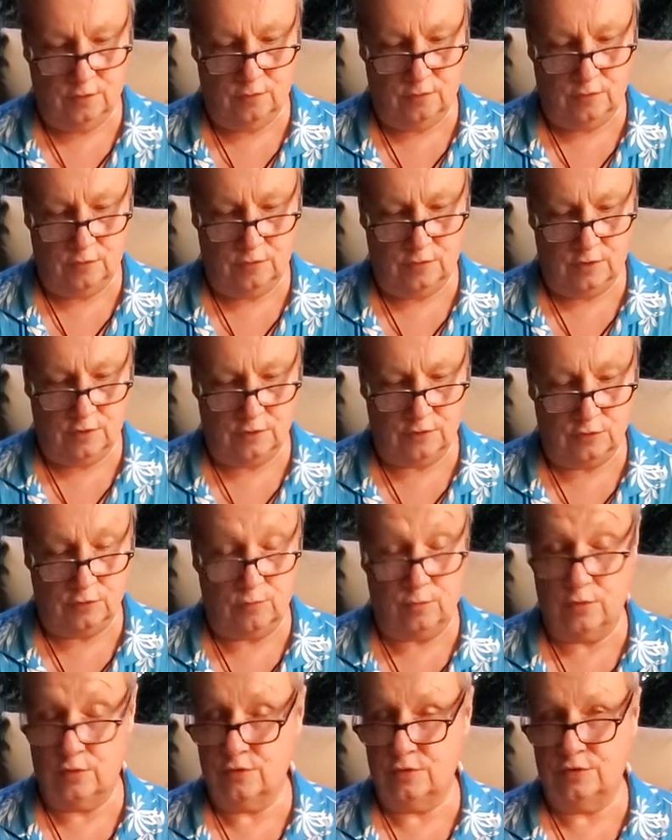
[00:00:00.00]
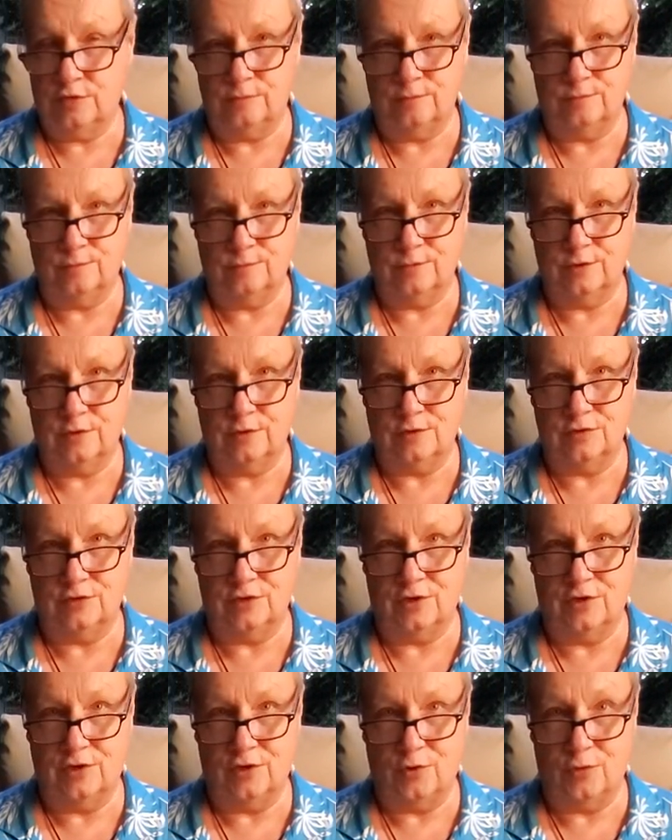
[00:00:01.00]
you think that's your person, because
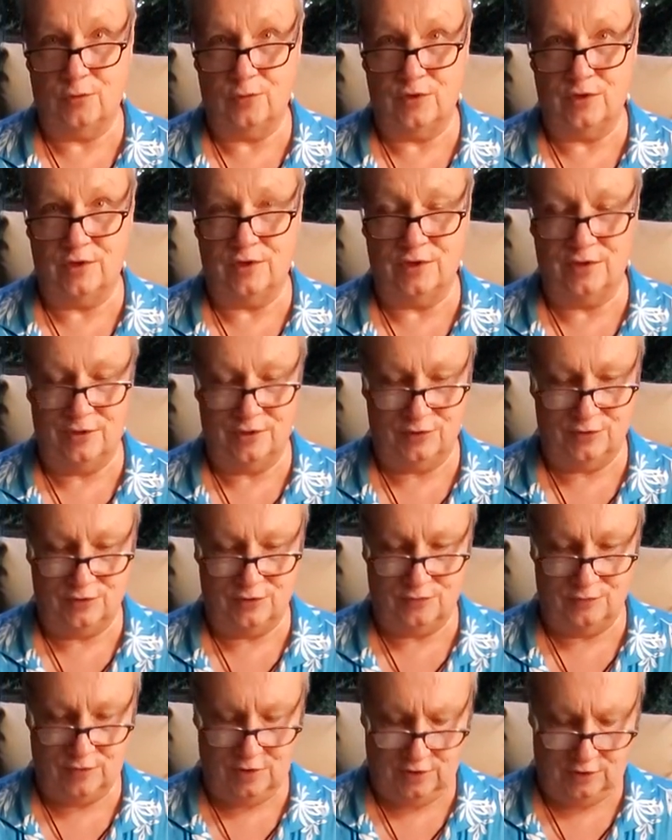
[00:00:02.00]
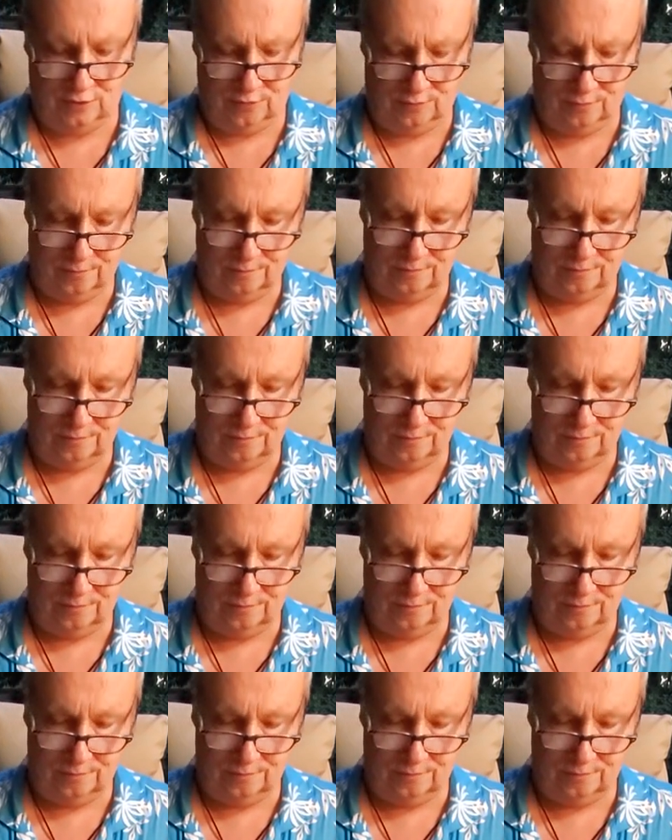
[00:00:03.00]
I hope that it is. Thank you.